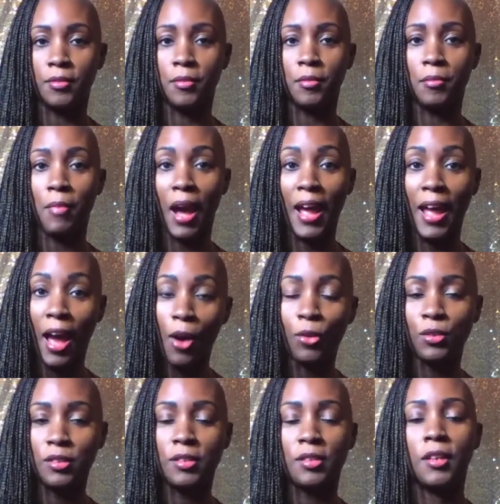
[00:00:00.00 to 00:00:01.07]
my
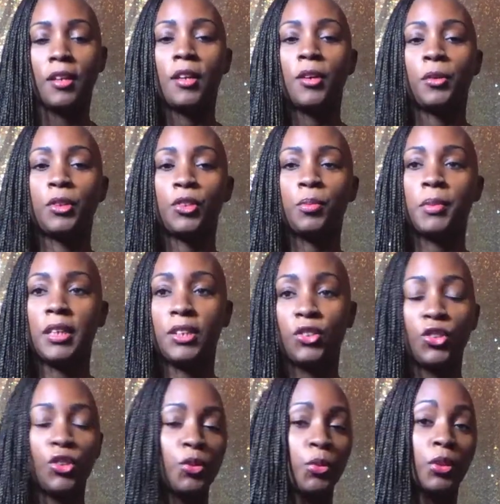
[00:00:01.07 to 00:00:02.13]
house, which
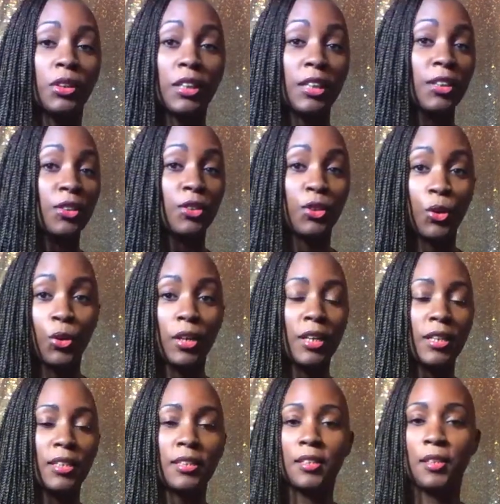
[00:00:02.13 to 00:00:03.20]
means you will hear
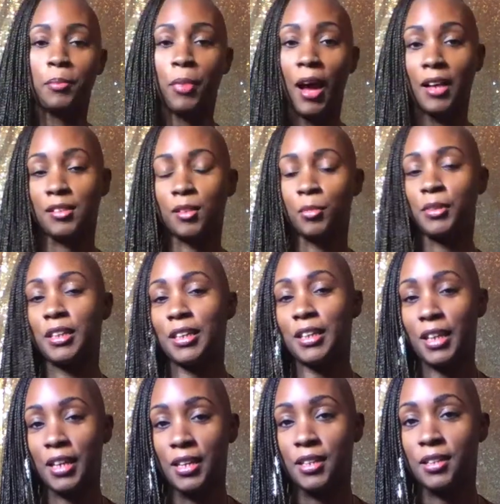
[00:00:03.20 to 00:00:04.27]
noise, possibly
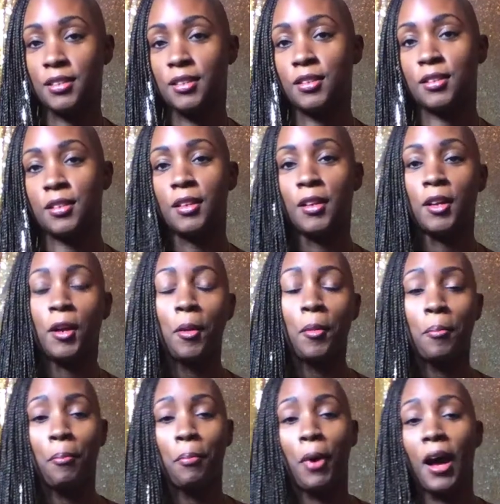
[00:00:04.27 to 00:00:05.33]
kids,
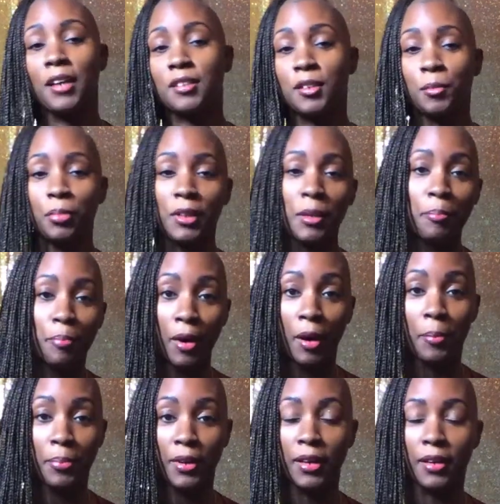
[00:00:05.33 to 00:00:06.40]
possibly
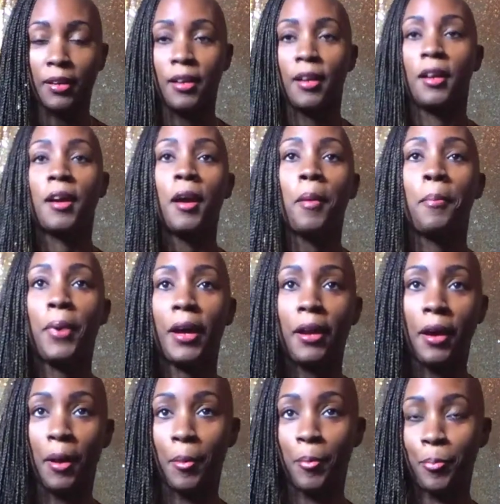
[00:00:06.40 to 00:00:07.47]
bumping. But
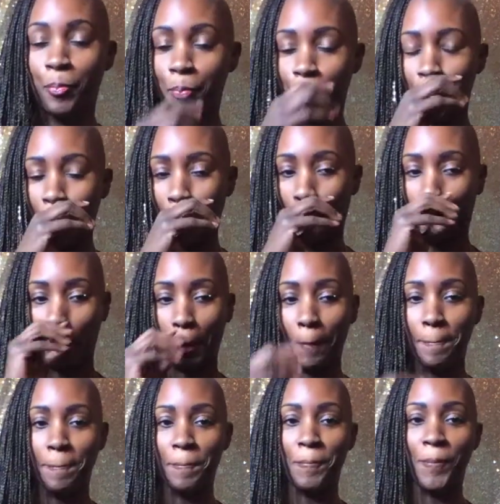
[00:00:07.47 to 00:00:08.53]
I'm
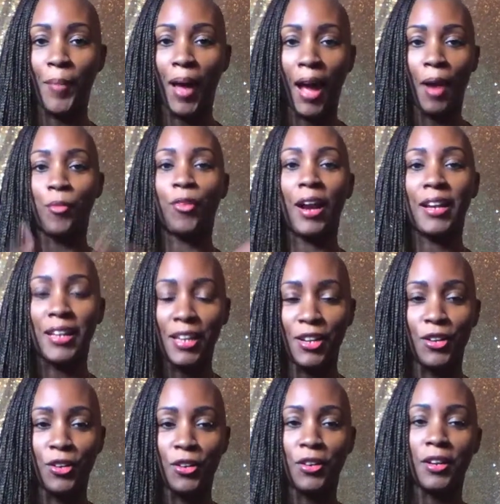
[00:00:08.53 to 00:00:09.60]
right
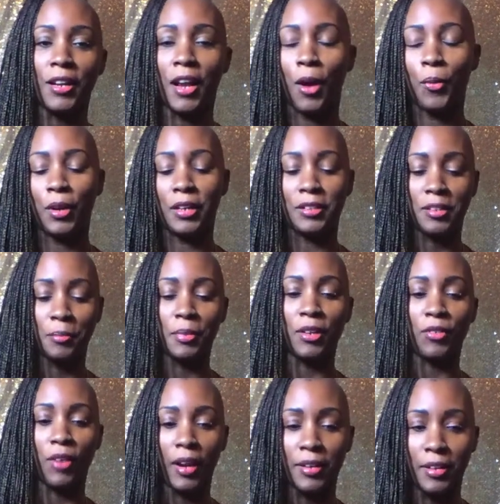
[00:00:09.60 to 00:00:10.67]
here and I wanted to be
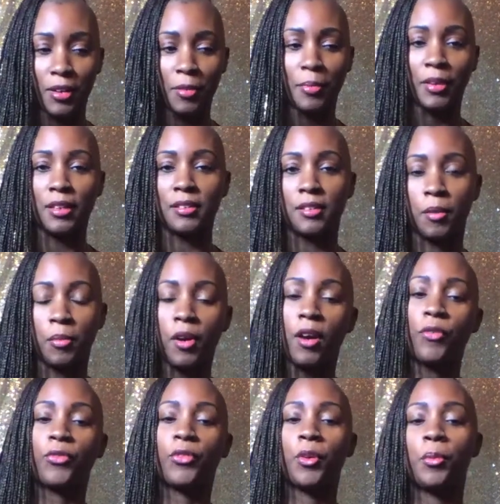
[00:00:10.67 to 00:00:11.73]
right here because I'm
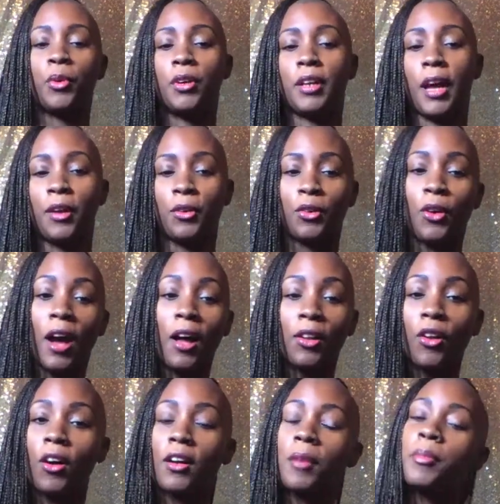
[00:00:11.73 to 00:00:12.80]
comfortable and I don't know how
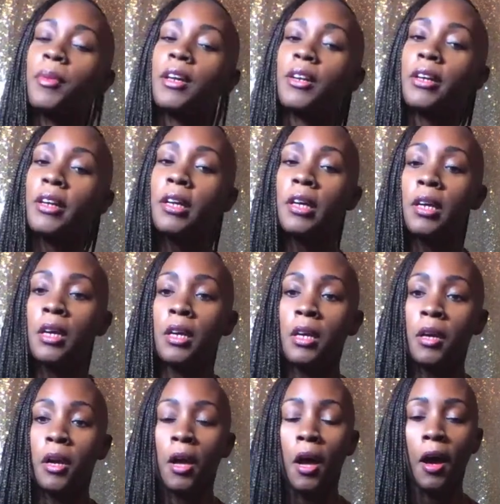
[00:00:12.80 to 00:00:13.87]
long I'm
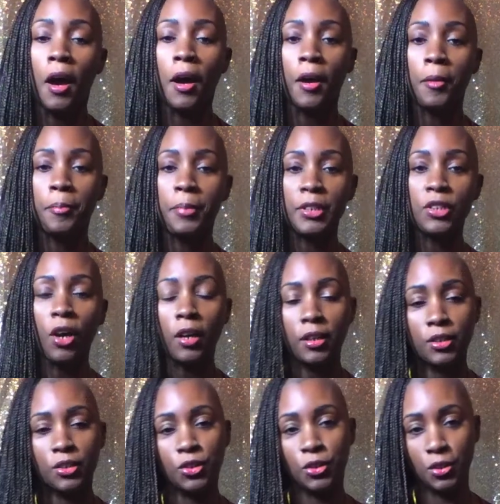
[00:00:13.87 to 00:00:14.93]
gonna be talking
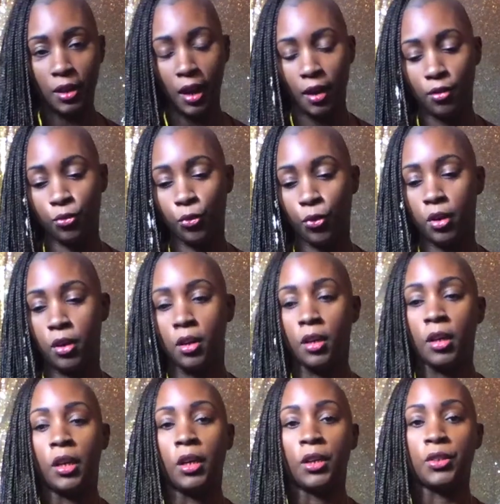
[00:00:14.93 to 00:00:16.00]
to you guys for.
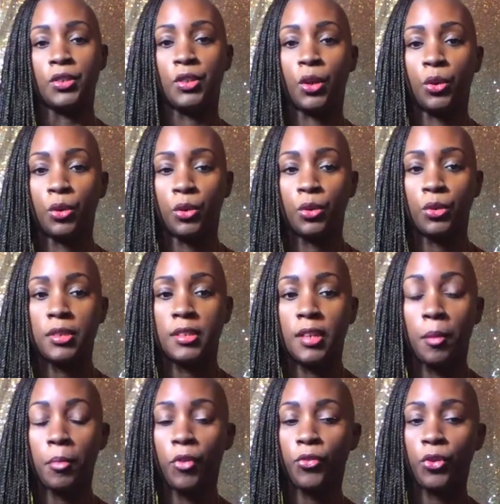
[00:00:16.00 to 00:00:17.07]
So
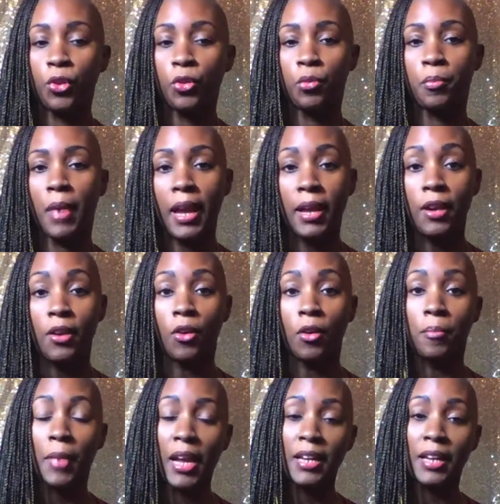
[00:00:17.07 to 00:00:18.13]
some of you may or
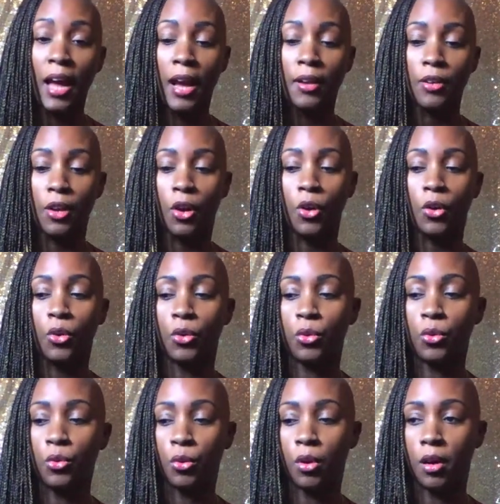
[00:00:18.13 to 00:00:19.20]
may not know
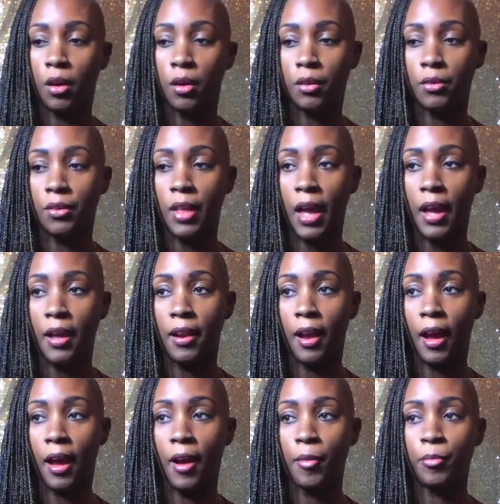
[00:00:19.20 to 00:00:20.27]
that
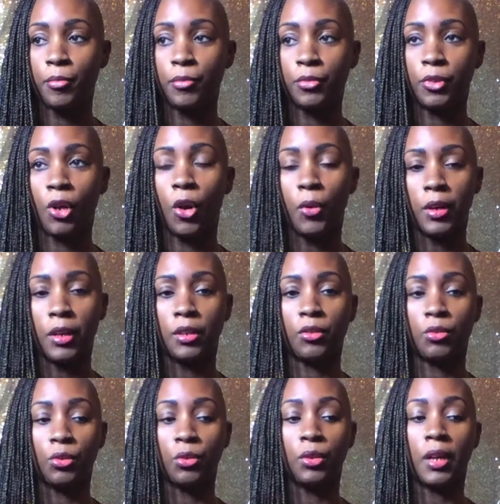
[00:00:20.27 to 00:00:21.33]
I'm going
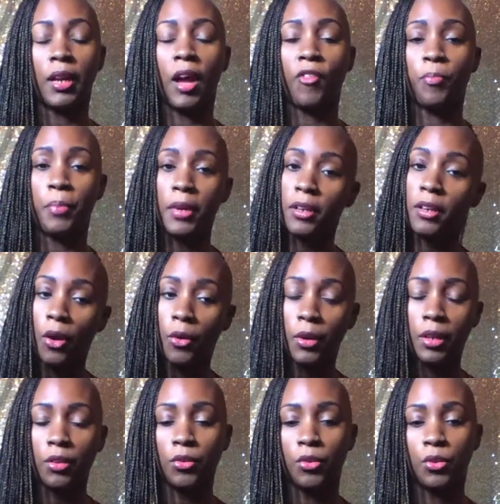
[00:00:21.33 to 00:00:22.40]
through, and I've been going
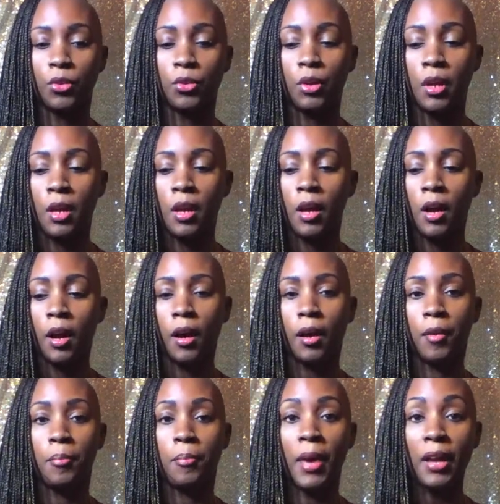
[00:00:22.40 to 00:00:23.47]
through, a
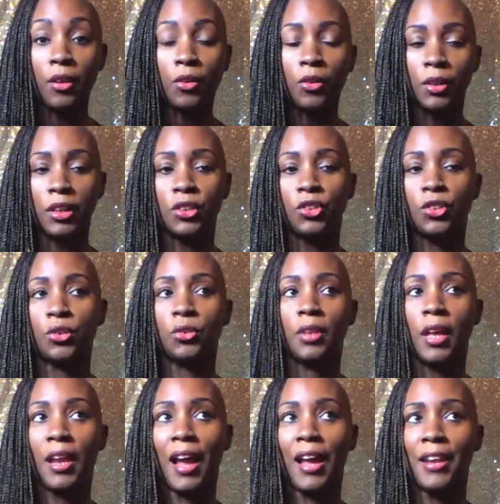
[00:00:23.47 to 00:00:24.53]
medical issue
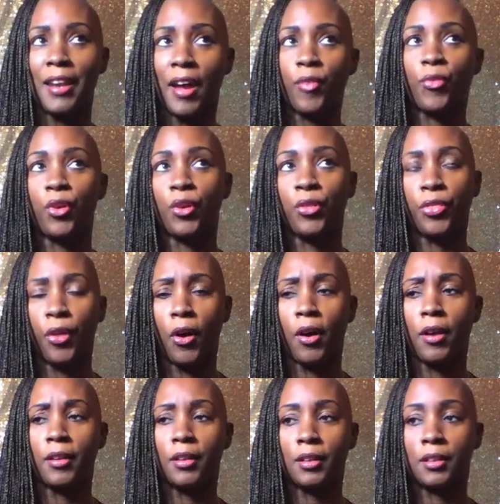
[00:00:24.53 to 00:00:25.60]
that I never
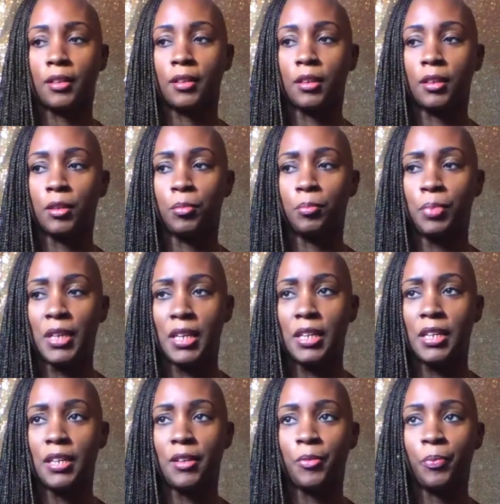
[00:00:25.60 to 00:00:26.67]
thought could
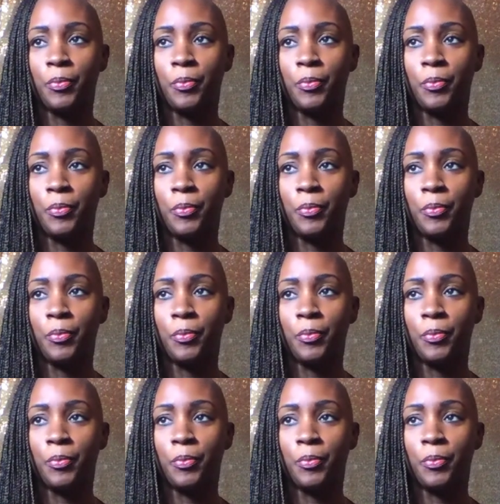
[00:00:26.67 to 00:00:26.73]
be